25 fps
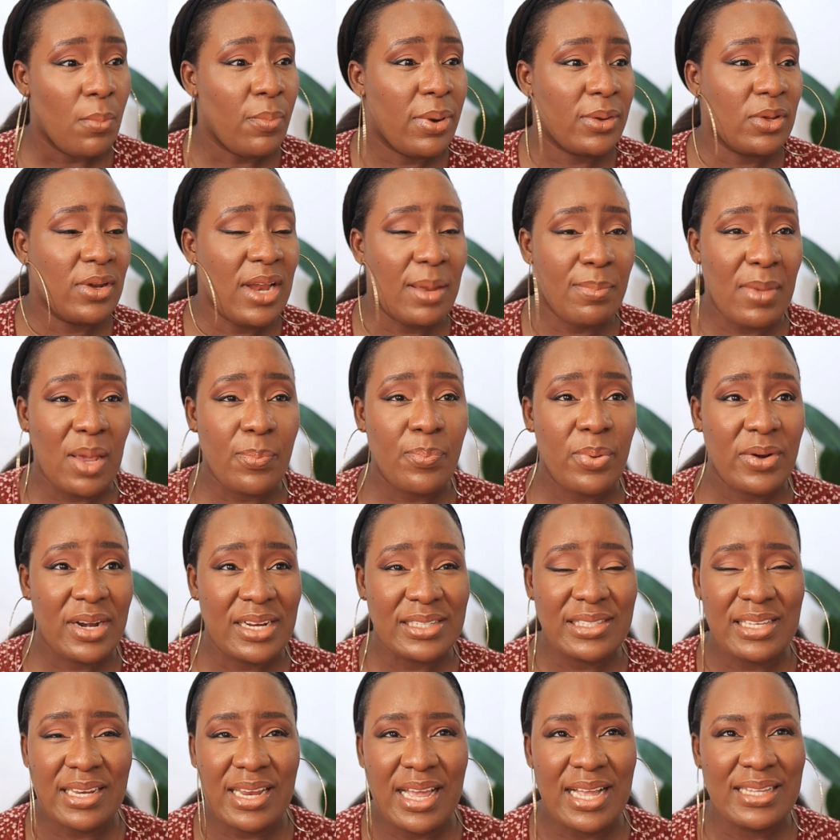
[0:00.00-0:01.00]
but know that my
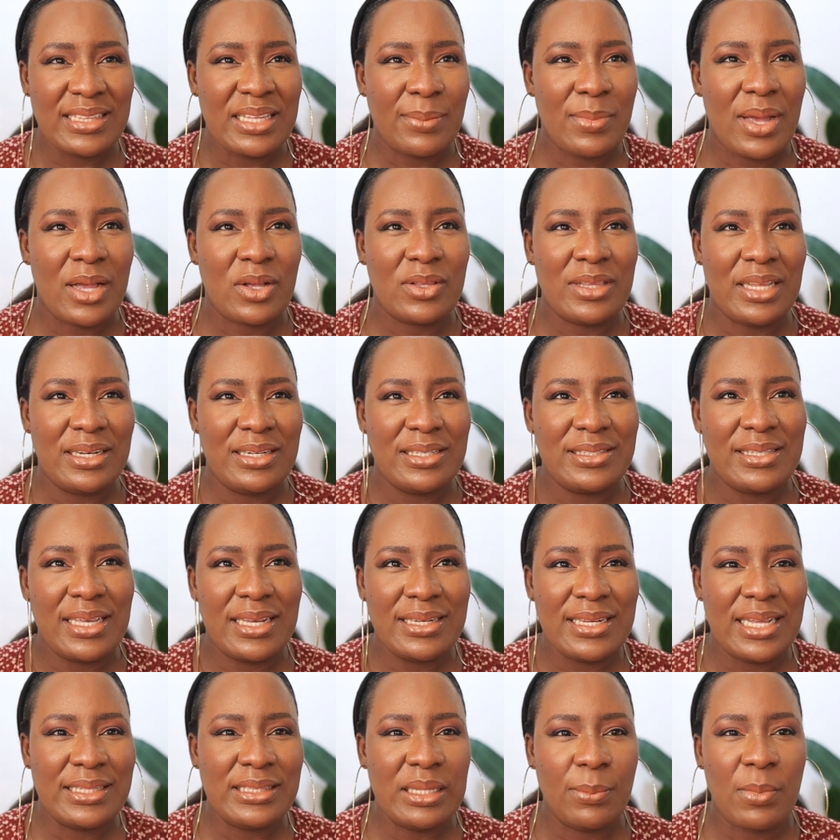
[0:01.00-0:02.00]
parents said that
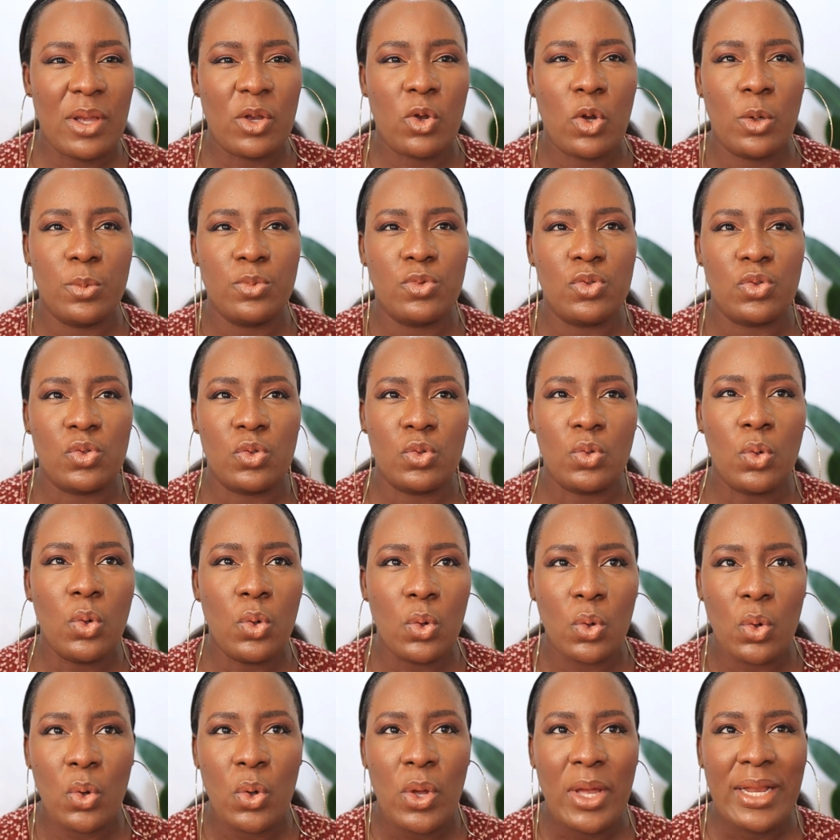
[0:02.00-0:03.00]
anytime I come to
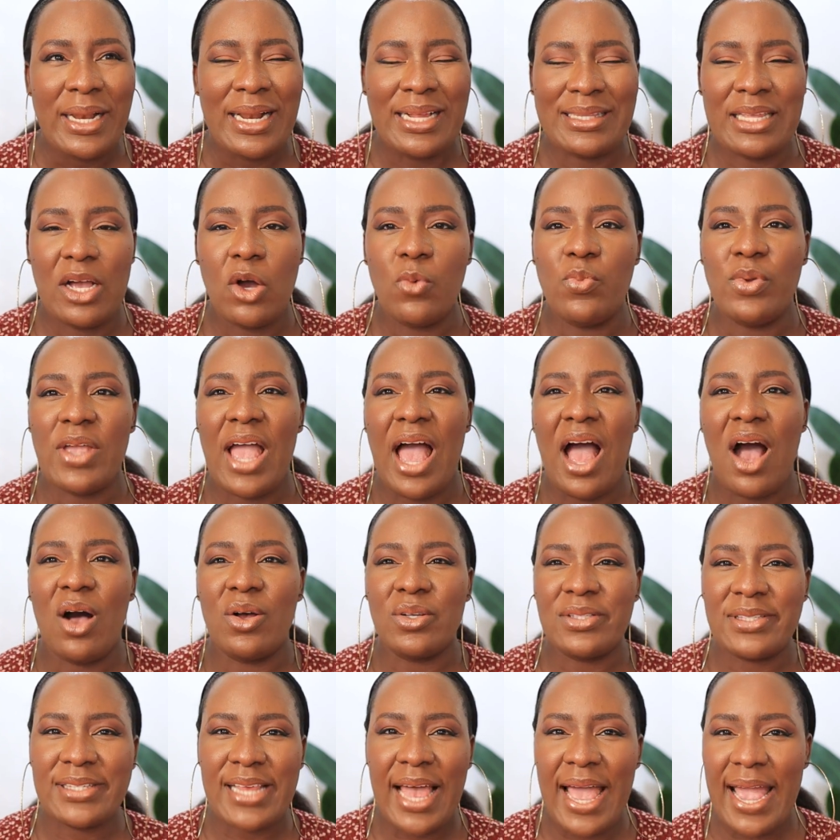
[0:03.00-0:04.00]
school, that I'll be
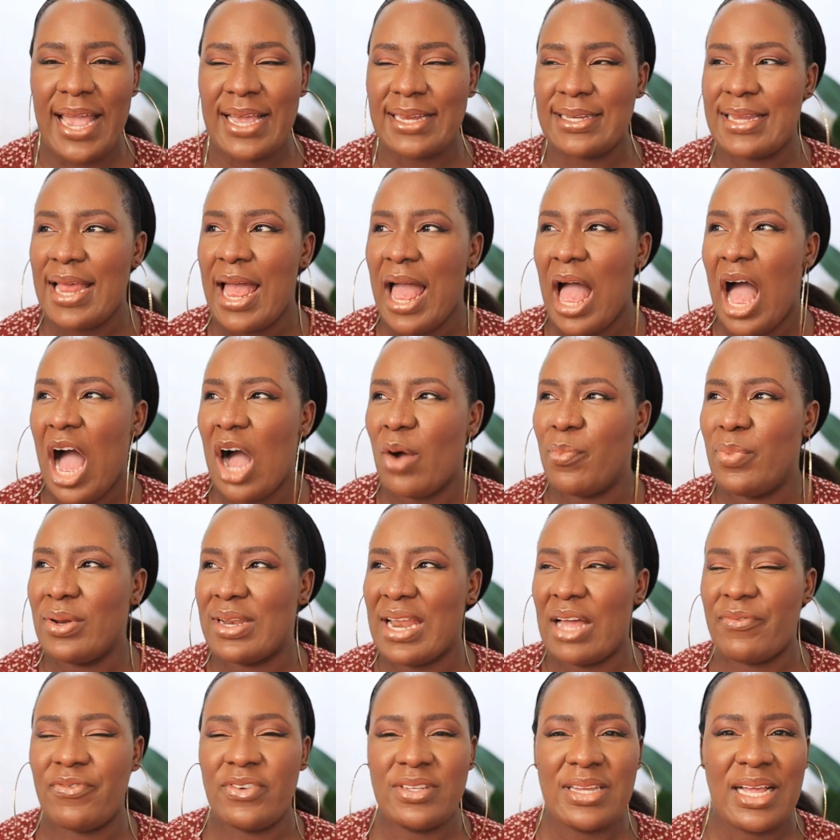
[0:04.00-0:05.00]
outside, I'll be
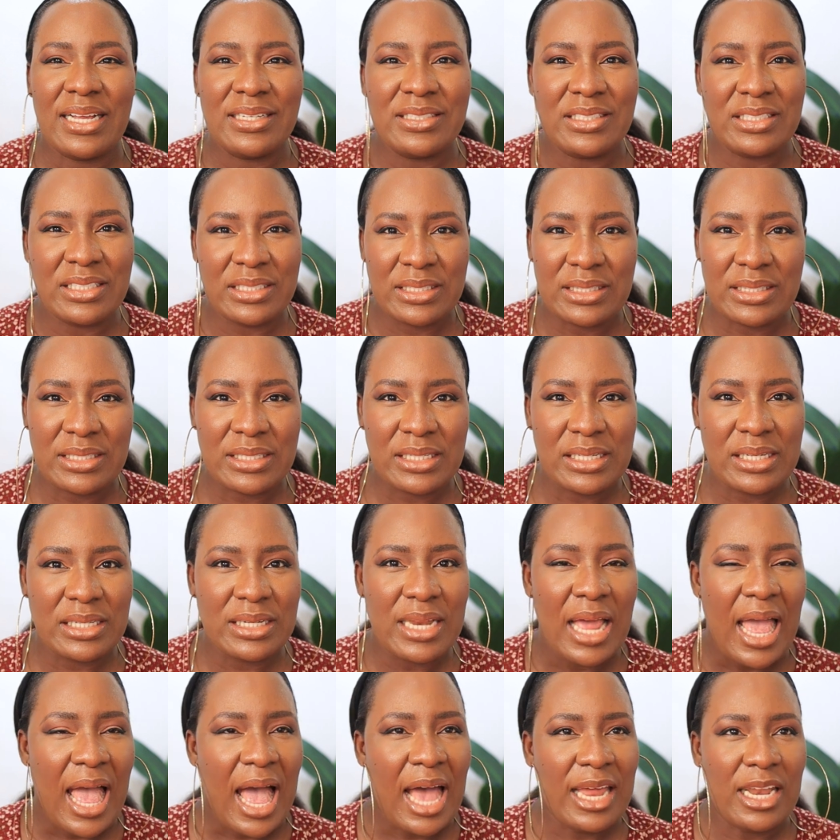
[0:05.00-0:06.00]
laughing and
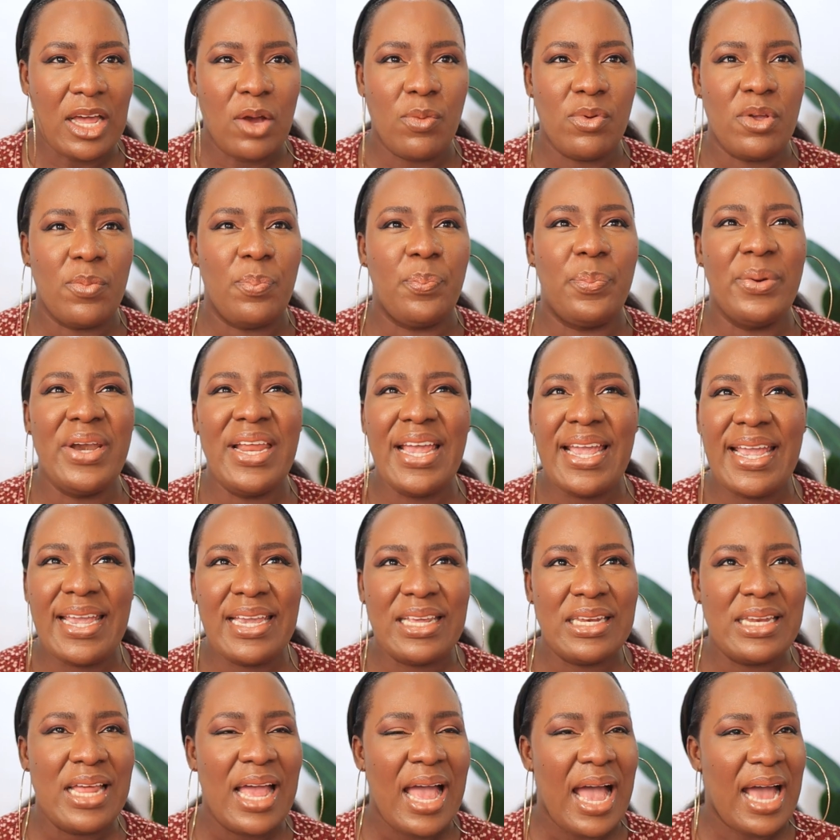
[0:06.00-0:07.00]
gisting, and I'll be
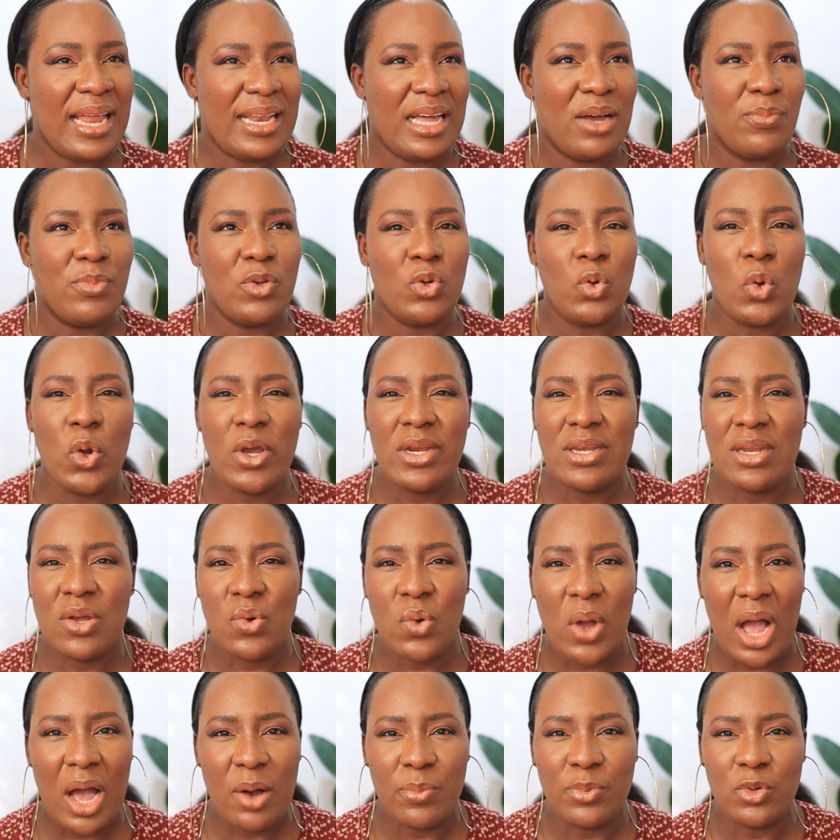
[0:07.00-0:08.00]
playing, and I'll be going
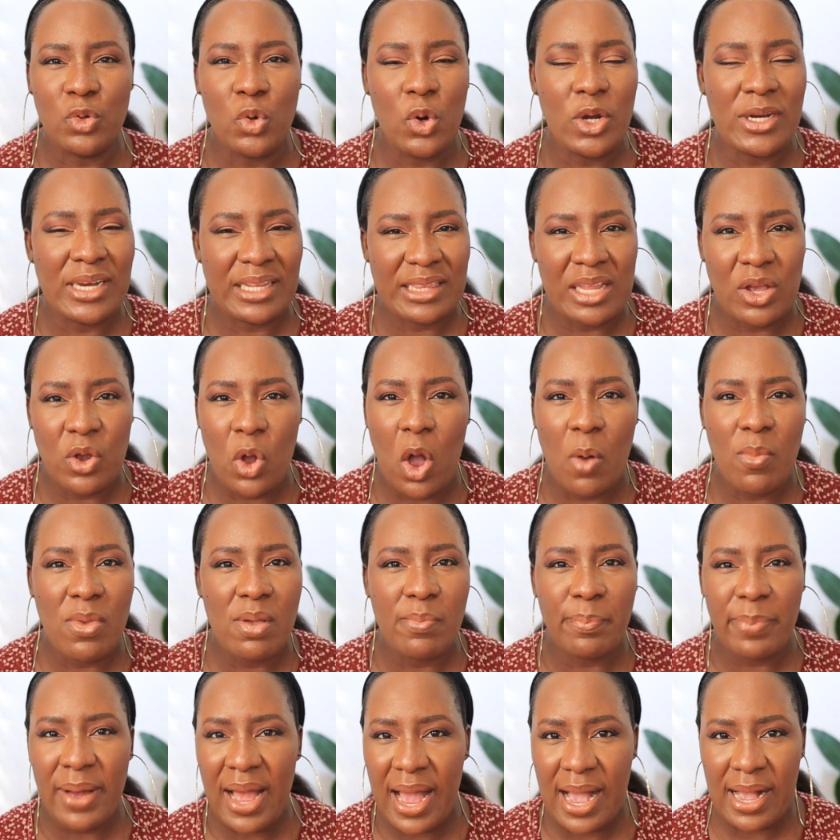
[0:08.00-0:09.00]
out and
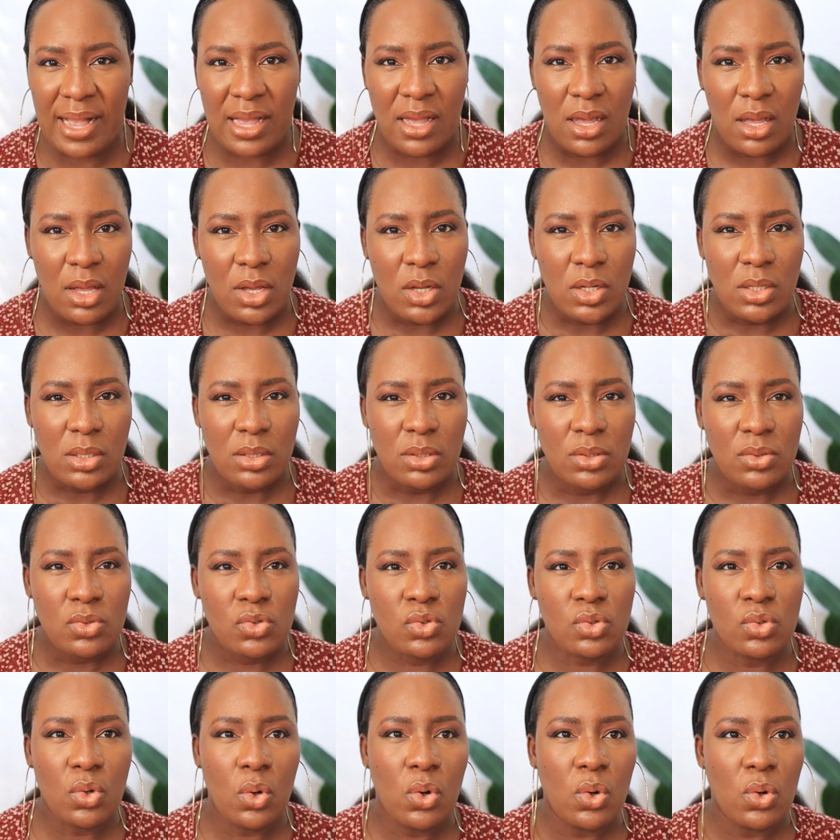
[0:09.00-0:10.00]
coming back.
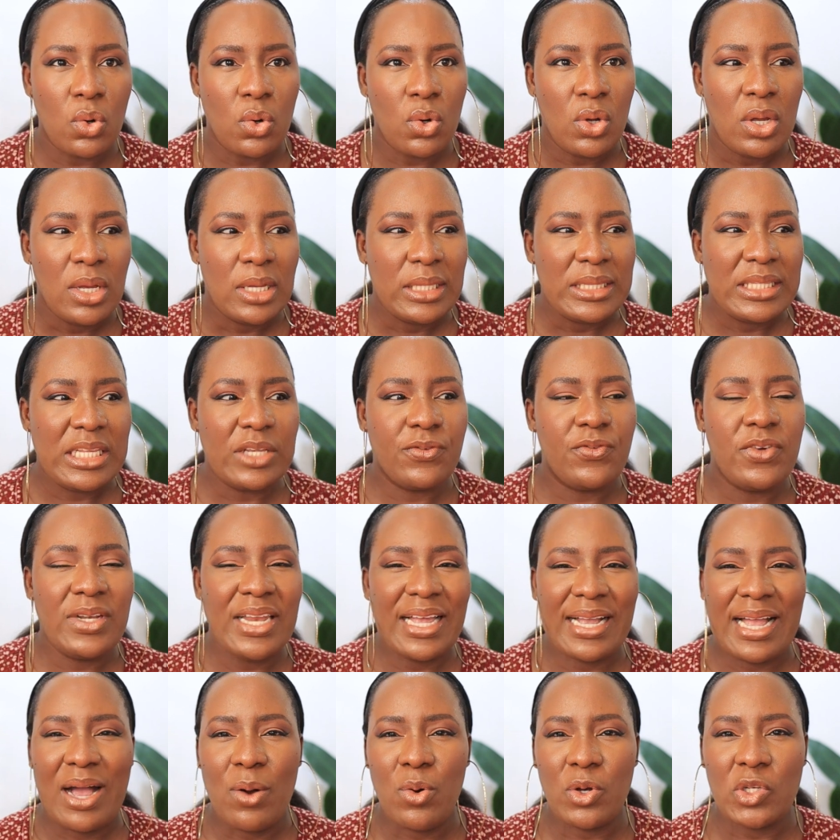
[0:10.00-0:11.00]
So they feel
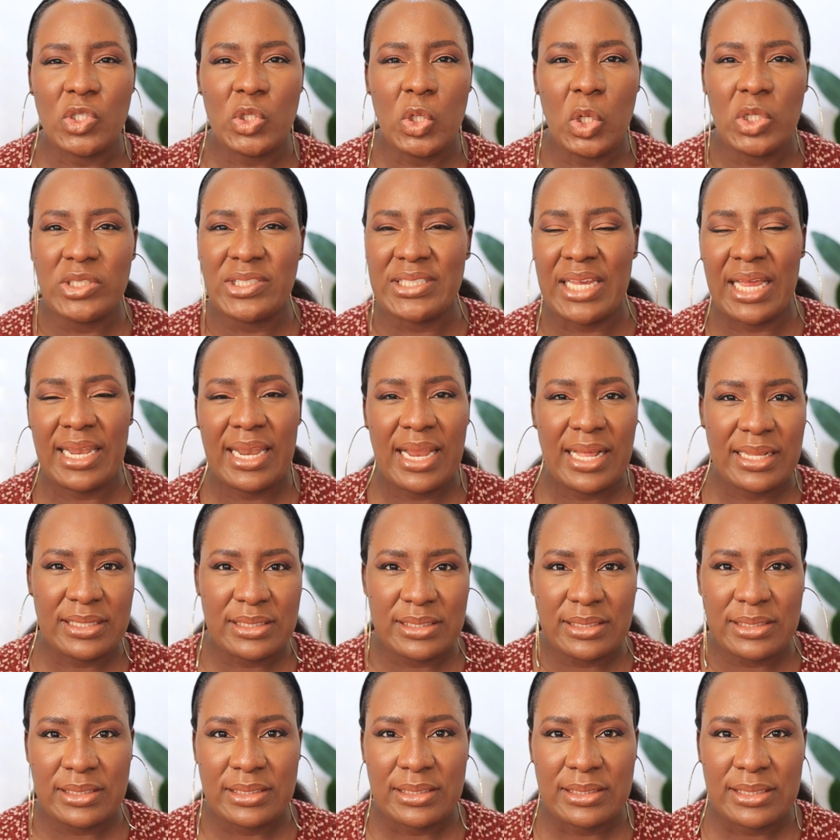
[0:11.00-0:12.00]
like I was
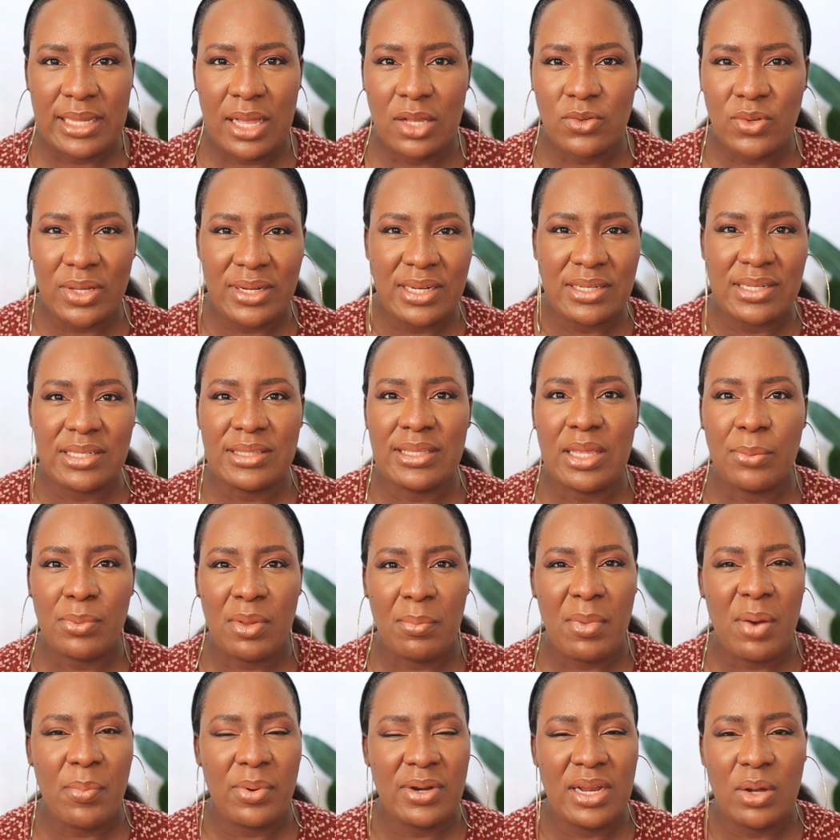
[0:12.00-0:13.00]
nonchalant. That was why they didn't tell me
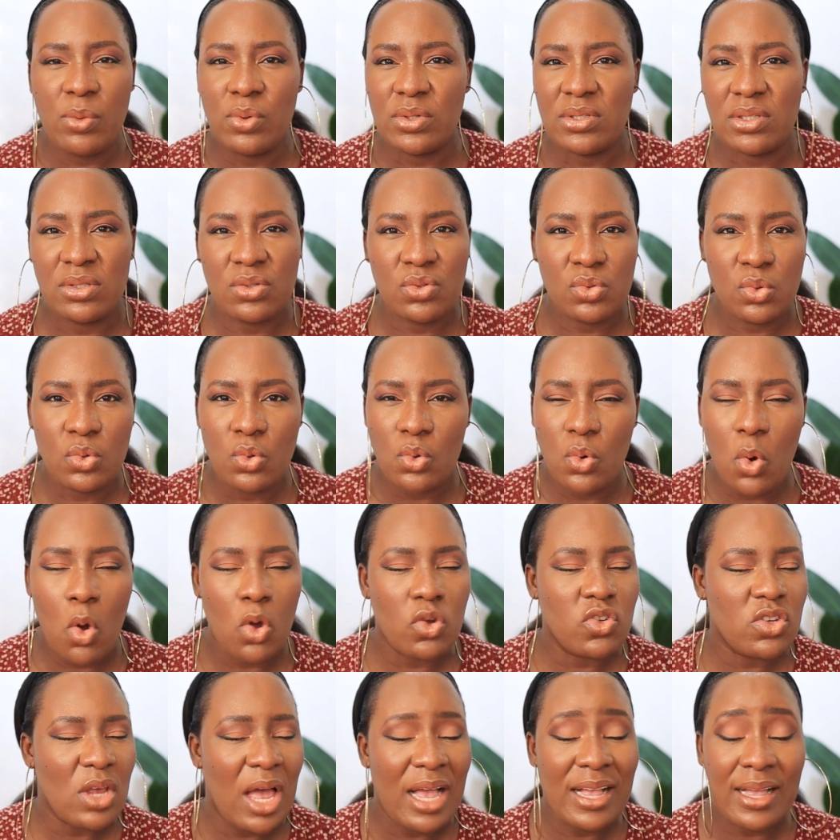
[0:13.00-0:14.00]
that my brother was in school.
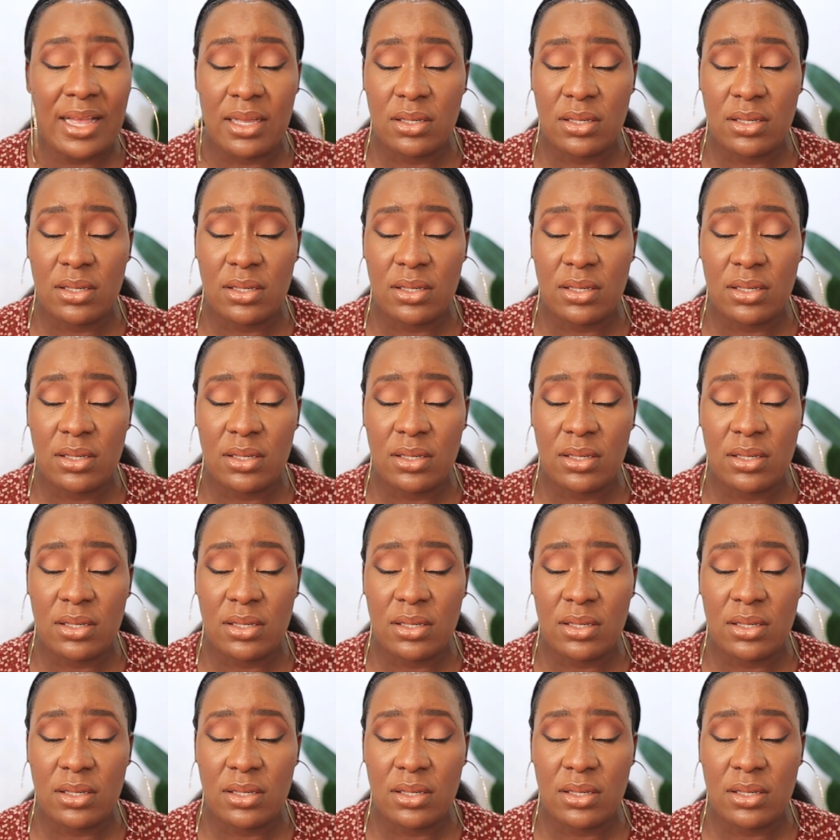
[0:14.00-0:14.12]
Also,